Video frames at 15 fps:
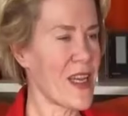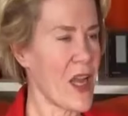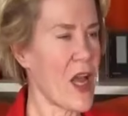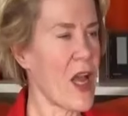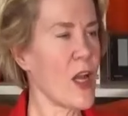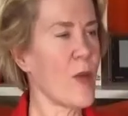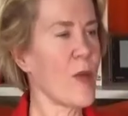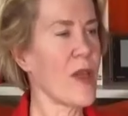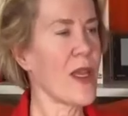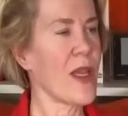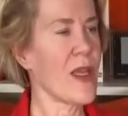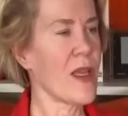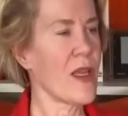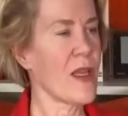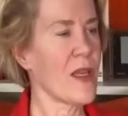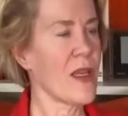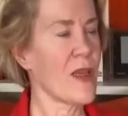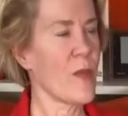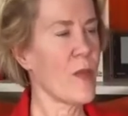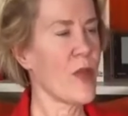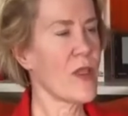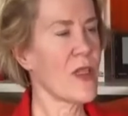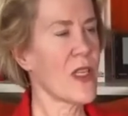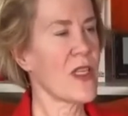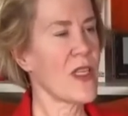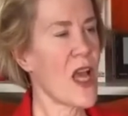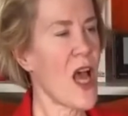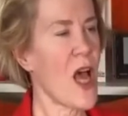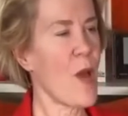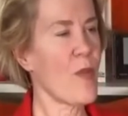economy built on
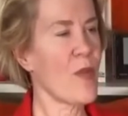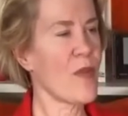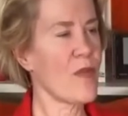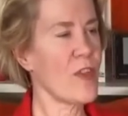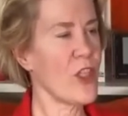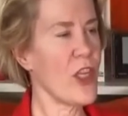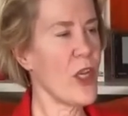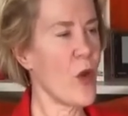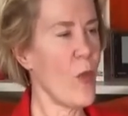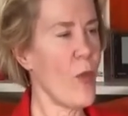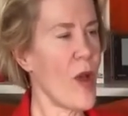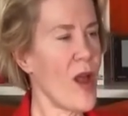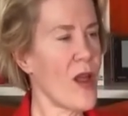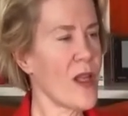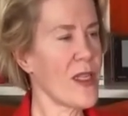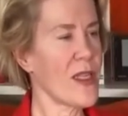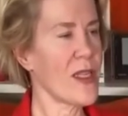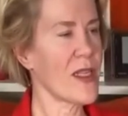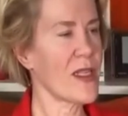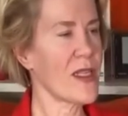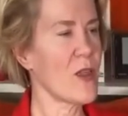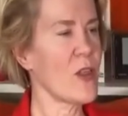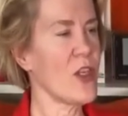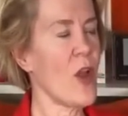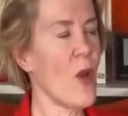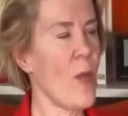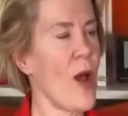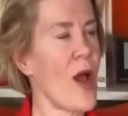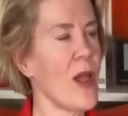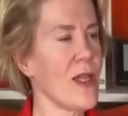top of geopolitics. Now,
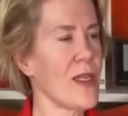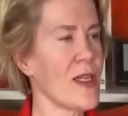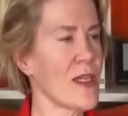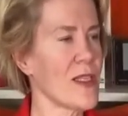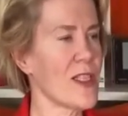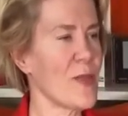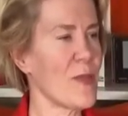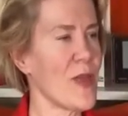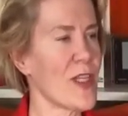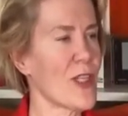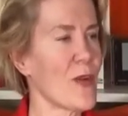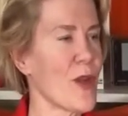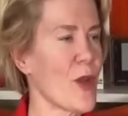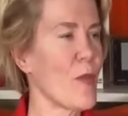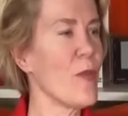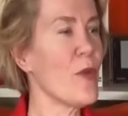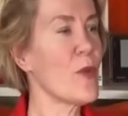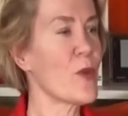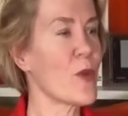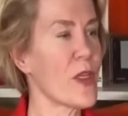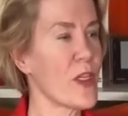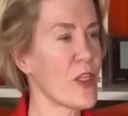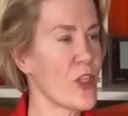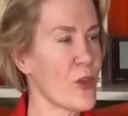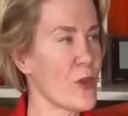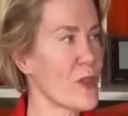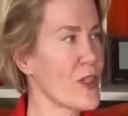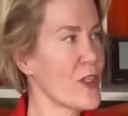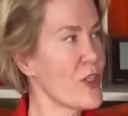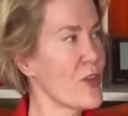geopolitics is based around mutually assured